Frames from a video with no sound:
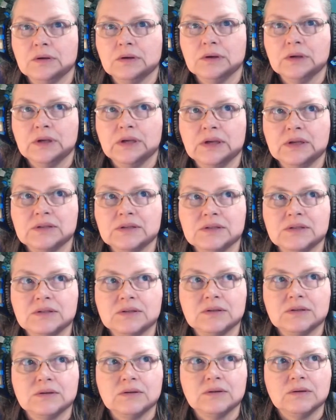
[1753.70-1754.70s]

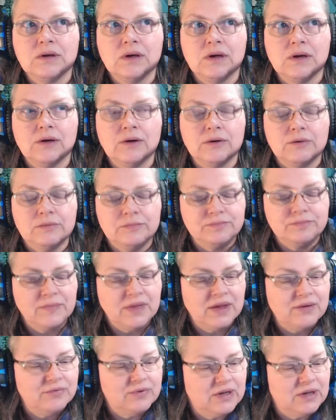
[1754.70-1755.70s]
it's
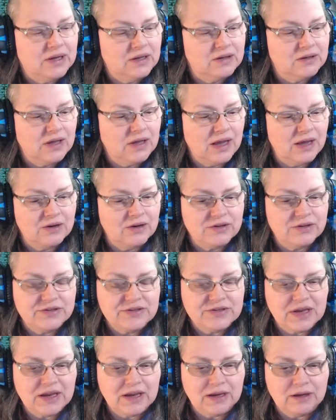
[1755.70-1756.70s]
I forget how to
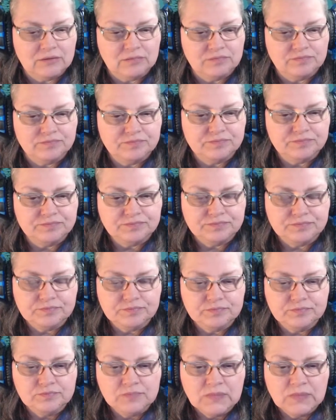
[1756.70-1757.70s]
say it.
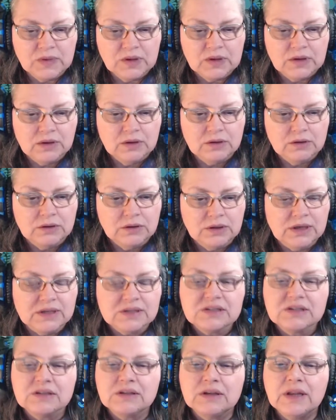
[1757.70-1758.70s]

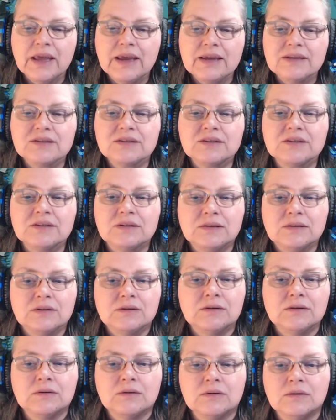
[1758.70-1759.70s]
It's less
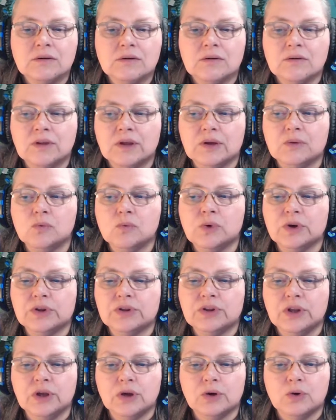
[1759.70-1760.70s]
than
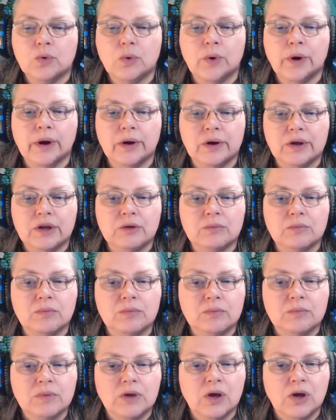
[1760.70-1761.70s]
what the aquarium
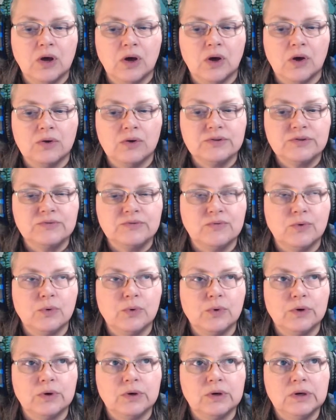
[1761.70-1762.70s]
calls
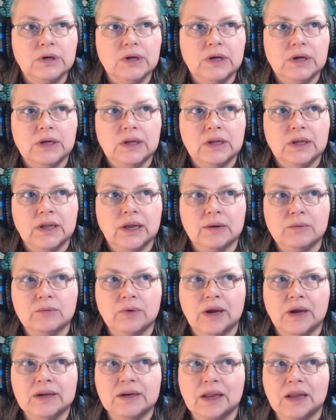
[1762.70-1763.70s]
for. Like
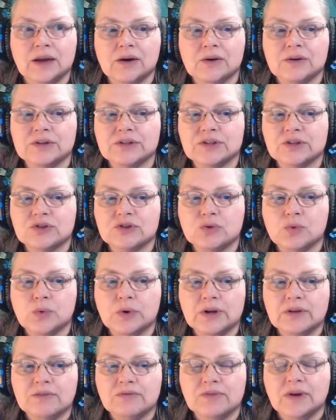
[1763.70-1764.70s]
right now, it's a
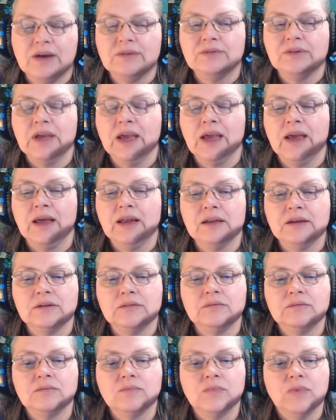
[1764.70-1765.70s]

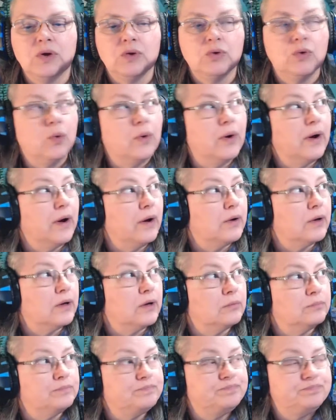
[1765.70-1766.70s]
25-gallon aquarium,